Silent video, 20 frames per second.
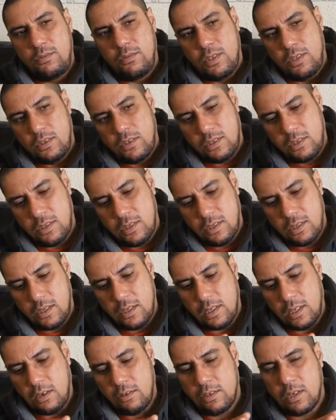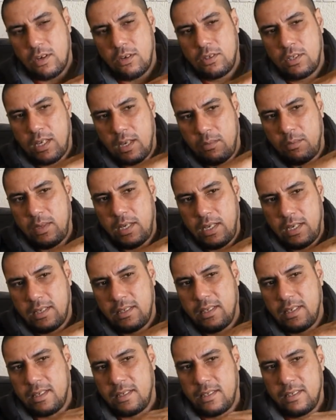which the road goes up like
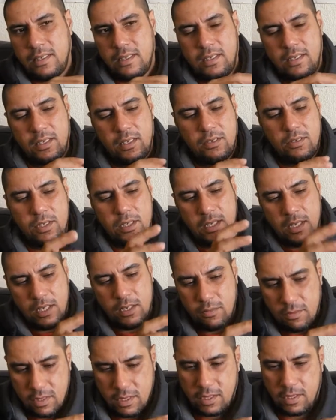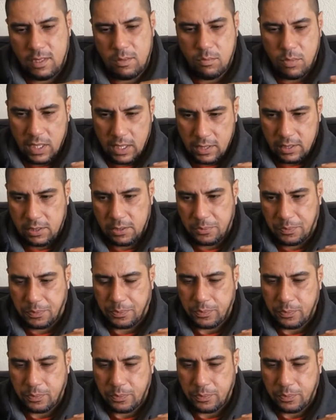that. No? So here was the base.